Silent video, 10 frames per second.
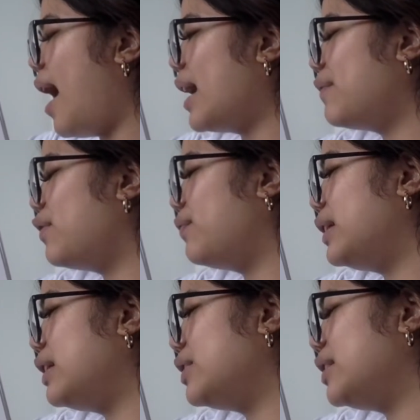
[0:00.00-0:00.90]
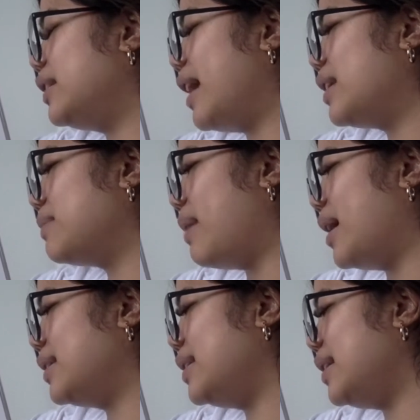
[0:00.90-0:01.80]
I have a feeling she likes my
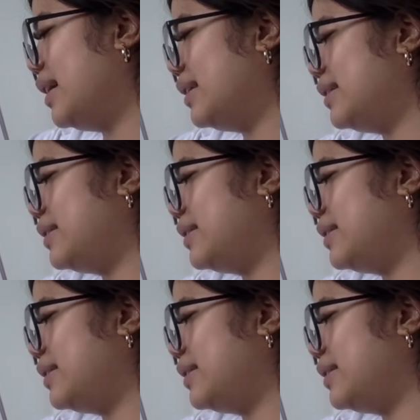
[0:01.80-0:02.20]
ideas.